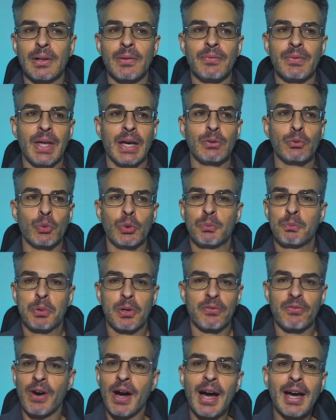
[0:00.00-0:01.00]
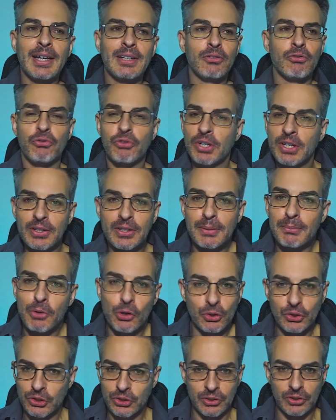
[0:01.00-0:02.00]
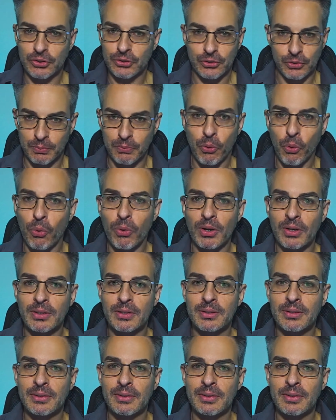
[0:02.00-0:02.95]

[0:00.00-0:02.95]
that would provide real emotional support,